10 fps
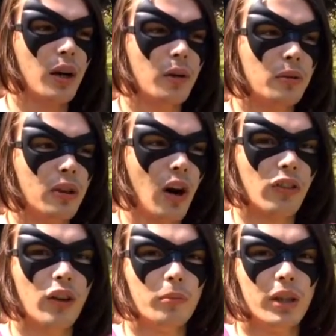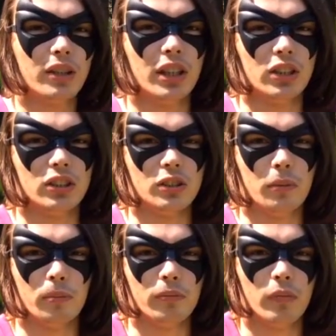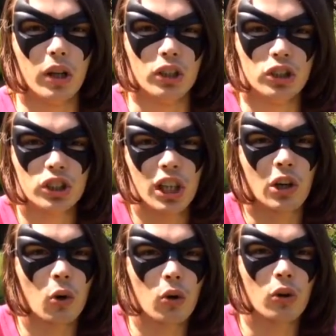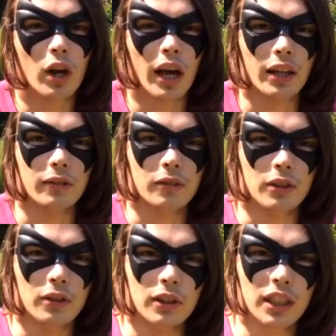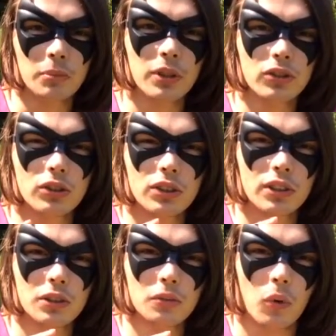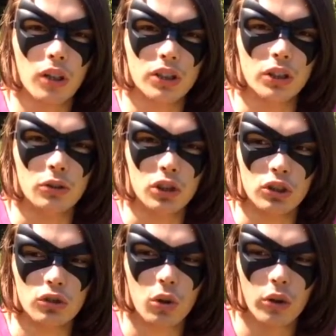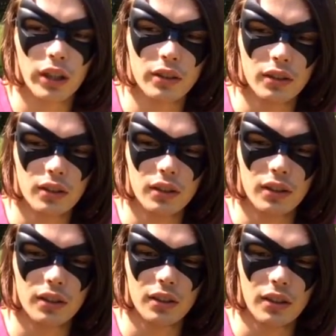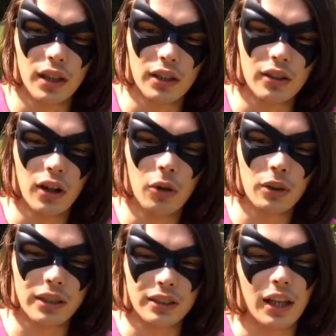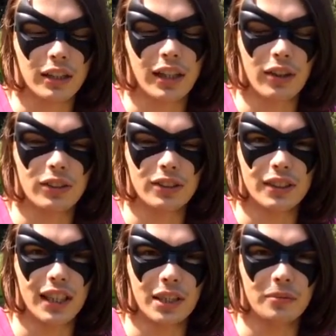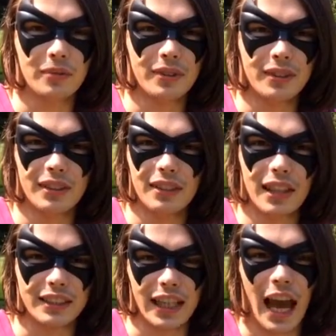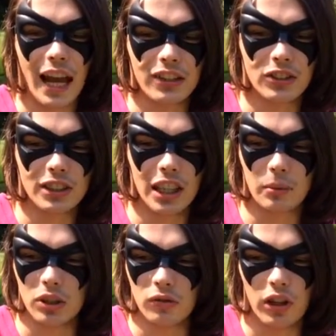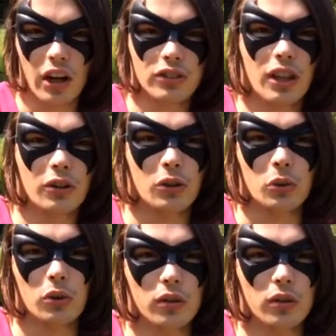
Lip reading: well, Gotham is a shithole and Liam Neeson wants to destroy it. And no, that's not the character's name. That's the actor's name. It's Ra's al Ghul.